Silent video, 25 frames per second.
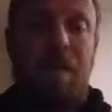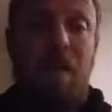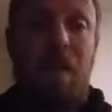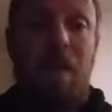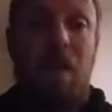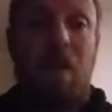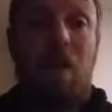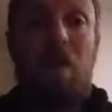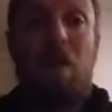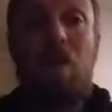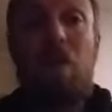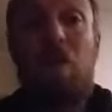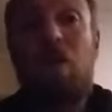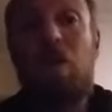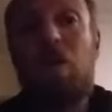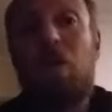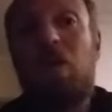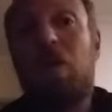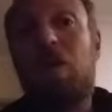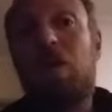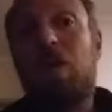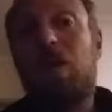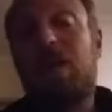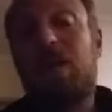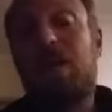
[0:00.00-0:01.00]

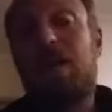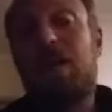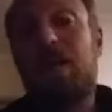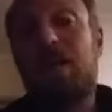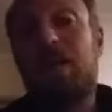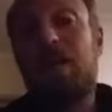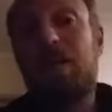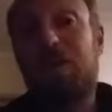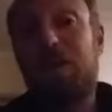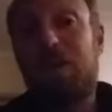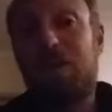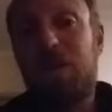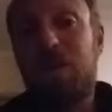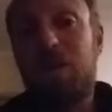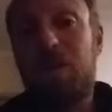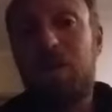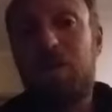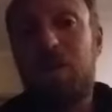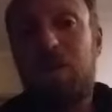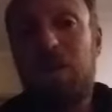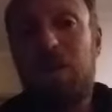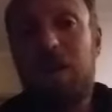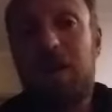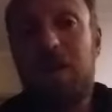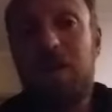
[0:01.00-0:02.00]
Or in the first
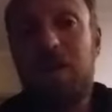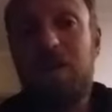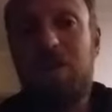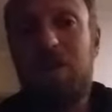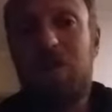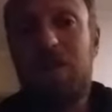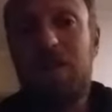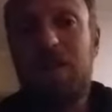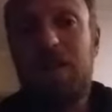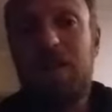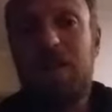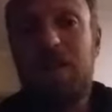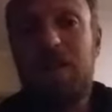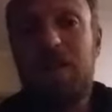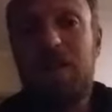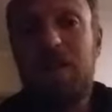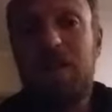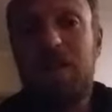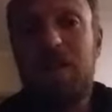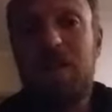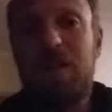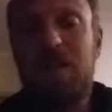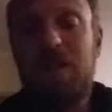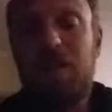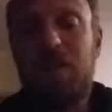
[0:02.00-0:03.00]
world countries,
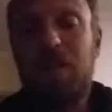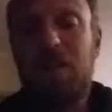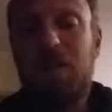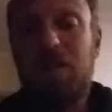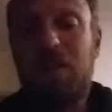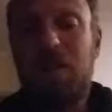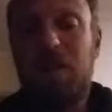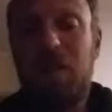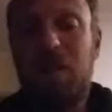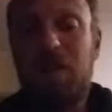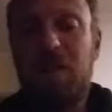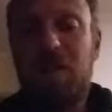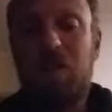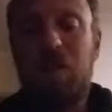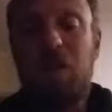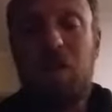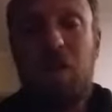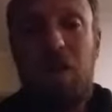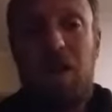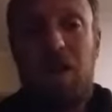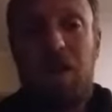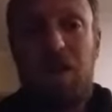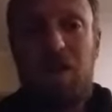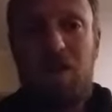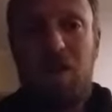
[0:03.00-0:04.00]
you've got
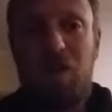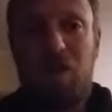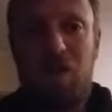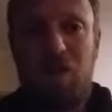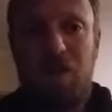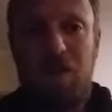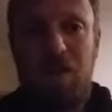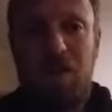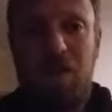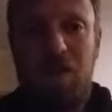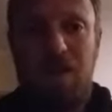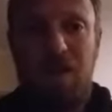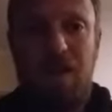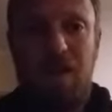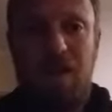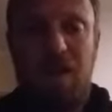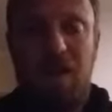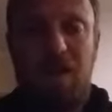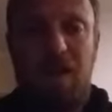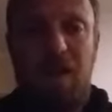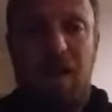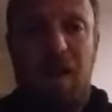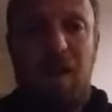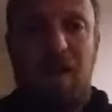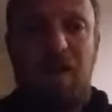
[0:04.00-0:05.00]
soya sauces.
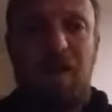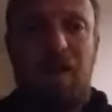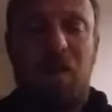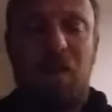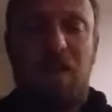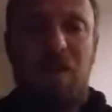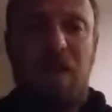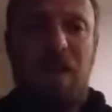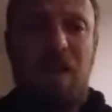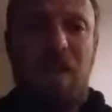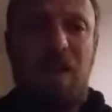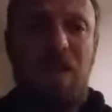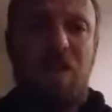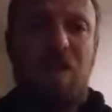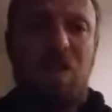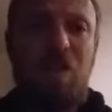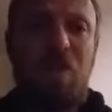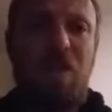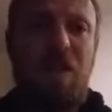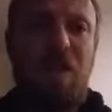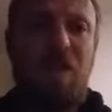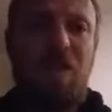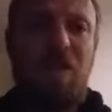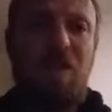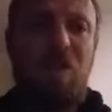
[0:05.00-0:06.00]
Now Worcester and
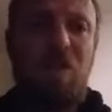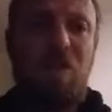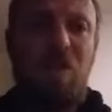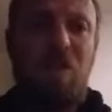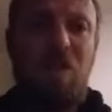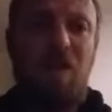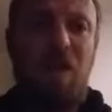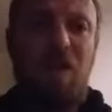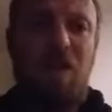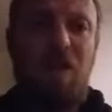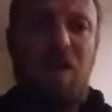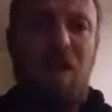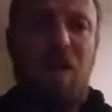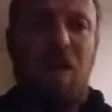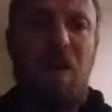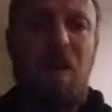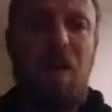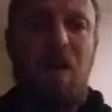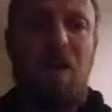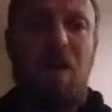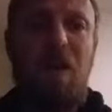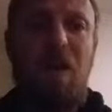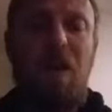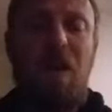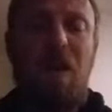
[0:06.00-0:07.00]
soya sauces
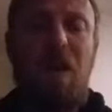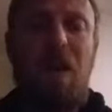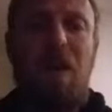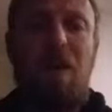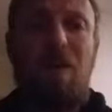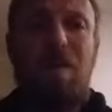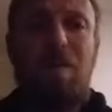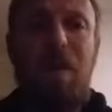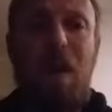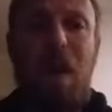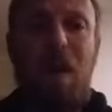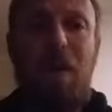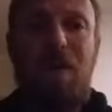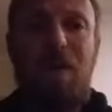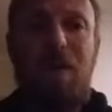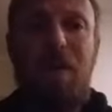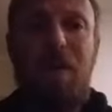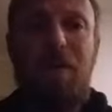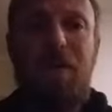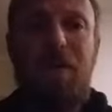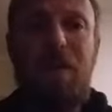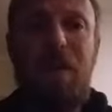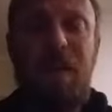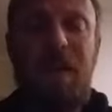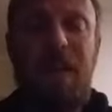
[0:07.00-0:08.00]
are both
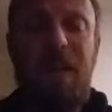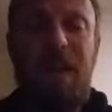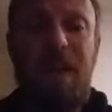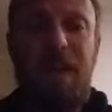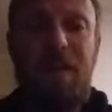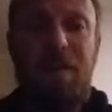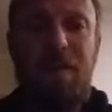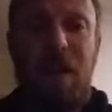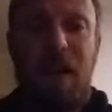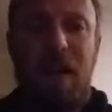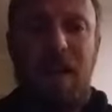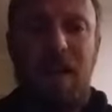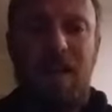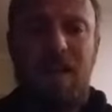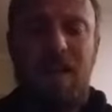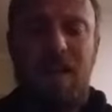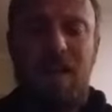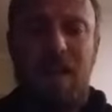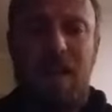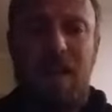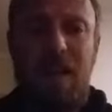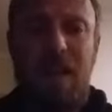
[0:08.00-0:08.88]
vinegar based,